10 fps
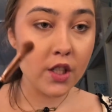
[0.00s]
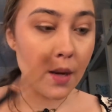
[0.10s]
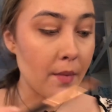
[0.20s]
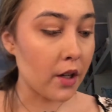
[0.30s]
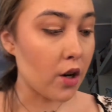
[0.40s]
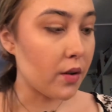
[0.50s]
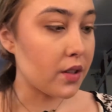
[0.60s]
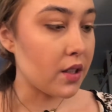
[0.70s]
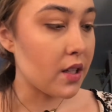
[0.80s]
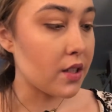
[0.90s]
and I'm gonna go
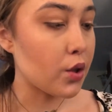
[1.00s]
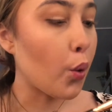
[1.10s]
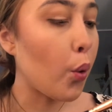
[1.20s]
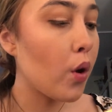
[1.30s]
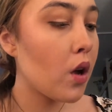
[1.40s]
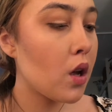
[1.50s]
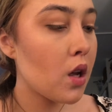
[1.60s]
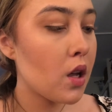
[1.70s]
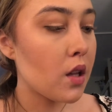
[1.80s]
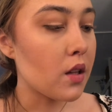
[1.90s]
into this
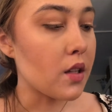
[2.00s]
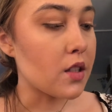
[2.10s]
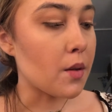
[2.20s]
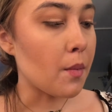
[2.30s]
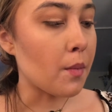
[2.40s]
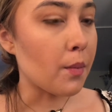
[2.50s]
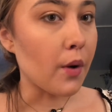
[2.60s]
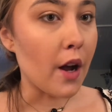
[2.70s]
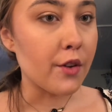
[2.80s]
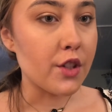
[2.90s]

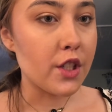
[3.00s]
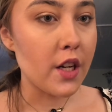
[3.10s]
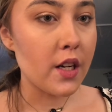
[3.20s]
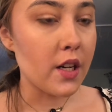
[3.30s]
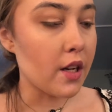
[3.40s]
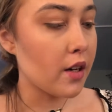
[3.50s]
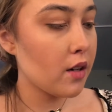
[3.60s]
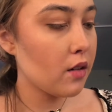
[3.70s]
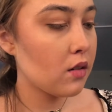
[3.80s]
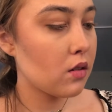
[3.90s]
brown shade here,